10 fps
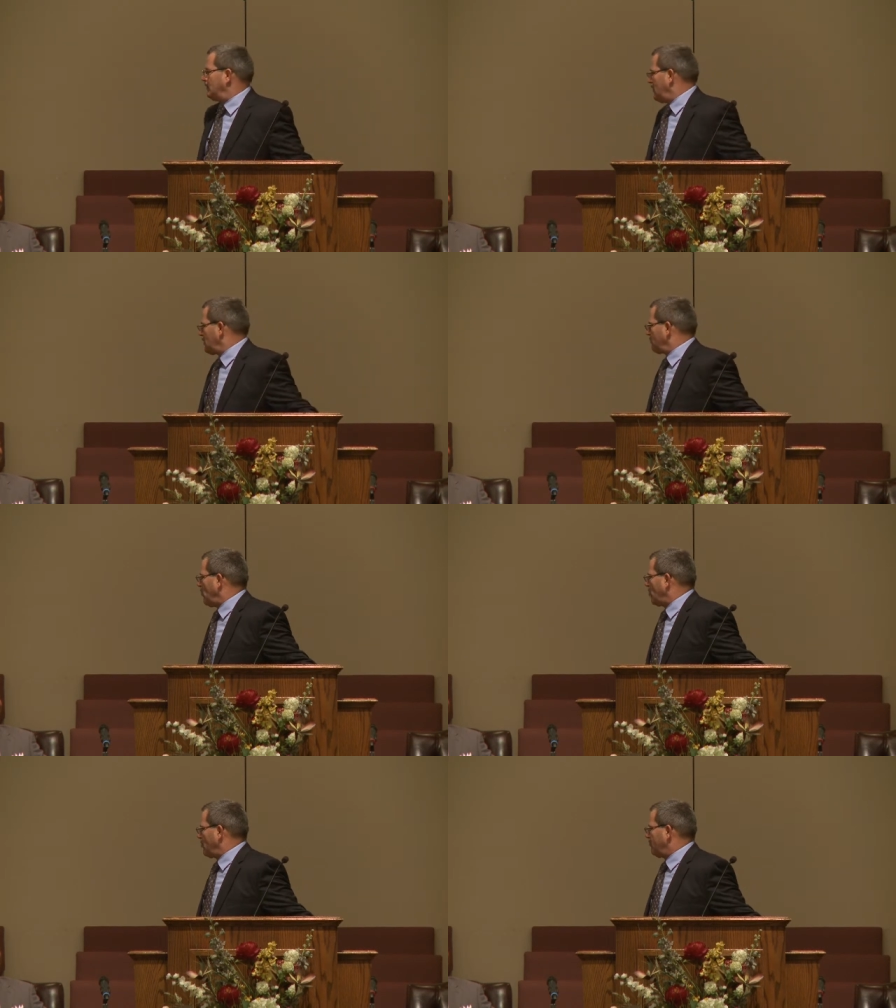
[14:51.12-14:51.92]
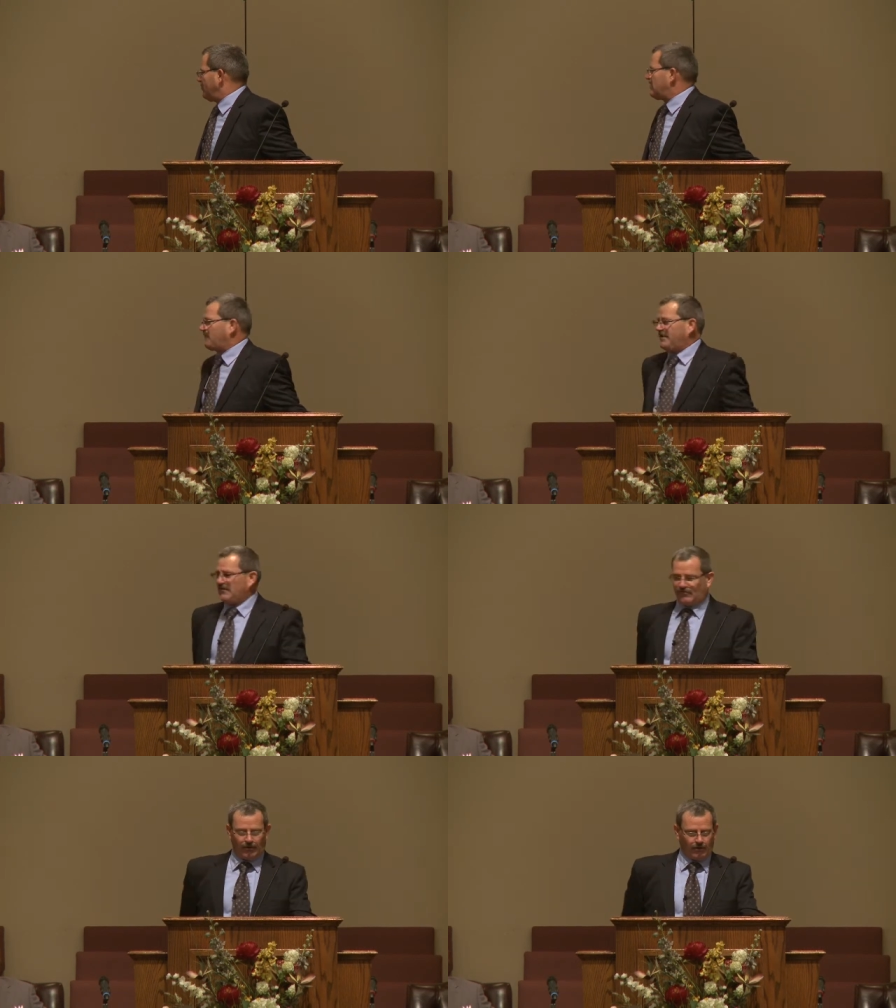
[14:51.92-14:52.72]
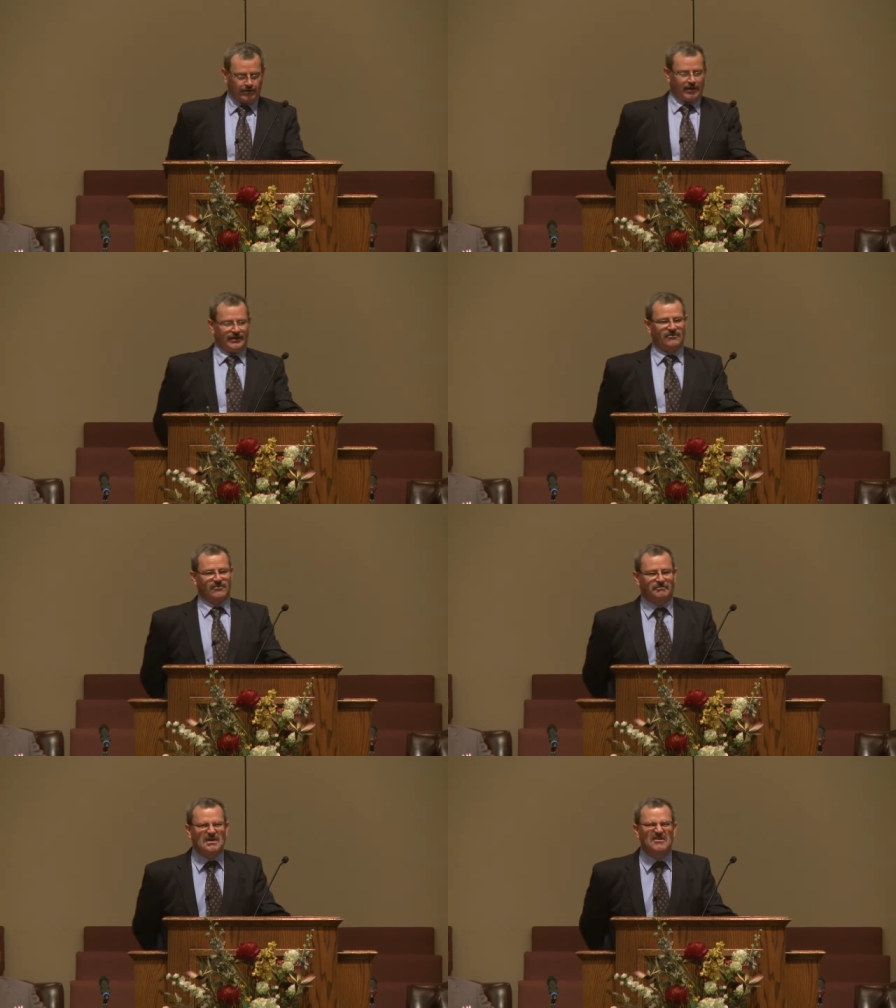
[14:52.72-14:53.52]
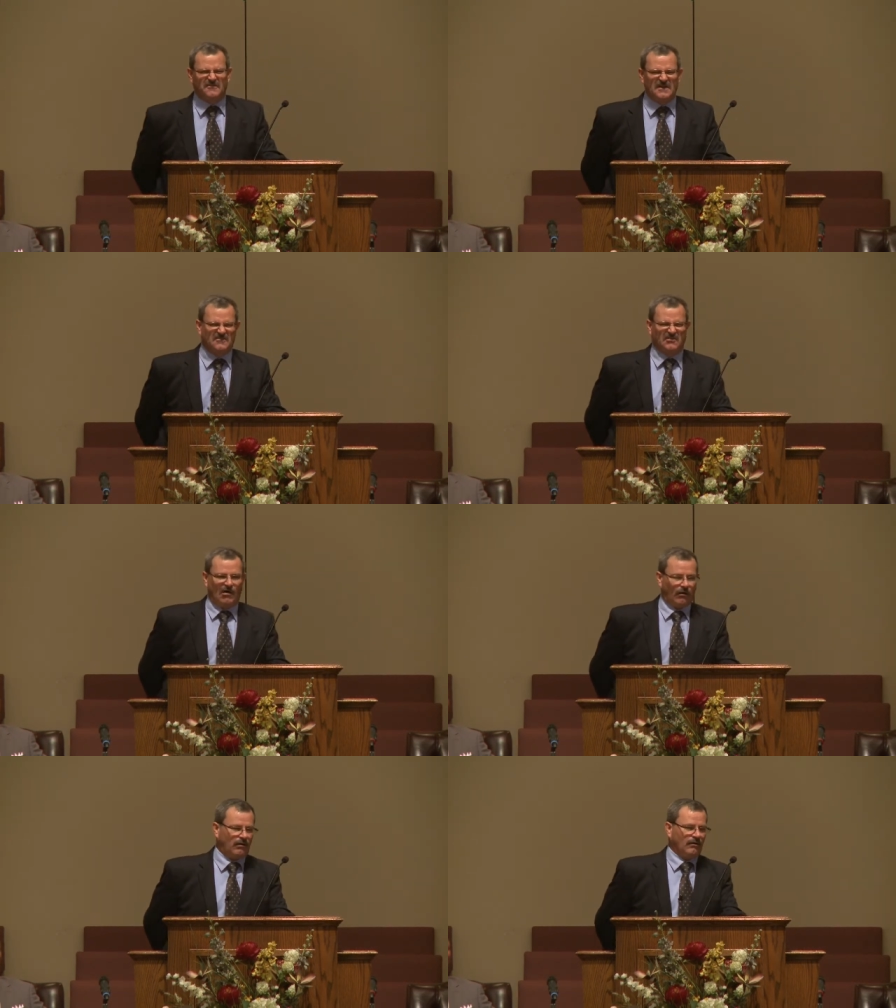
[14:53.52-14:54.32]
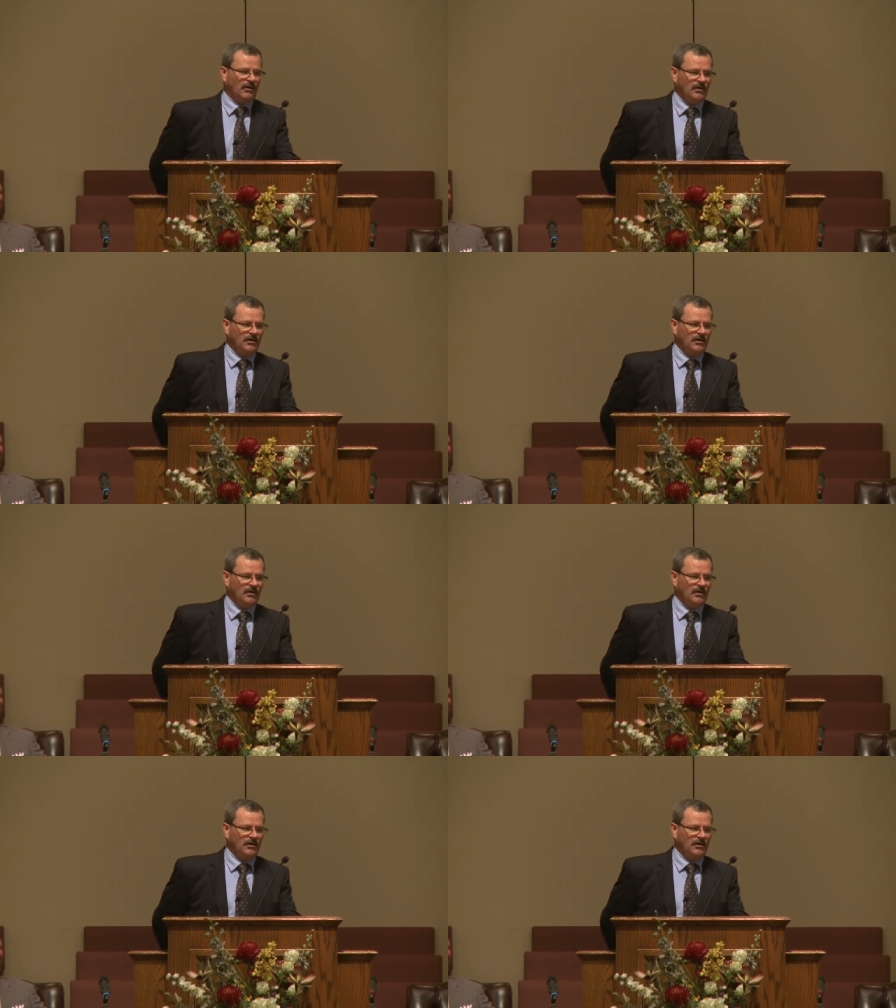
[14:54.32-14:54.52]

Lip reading: That's Baltimore Beast Feast talk there. That's the Beast Feast talk.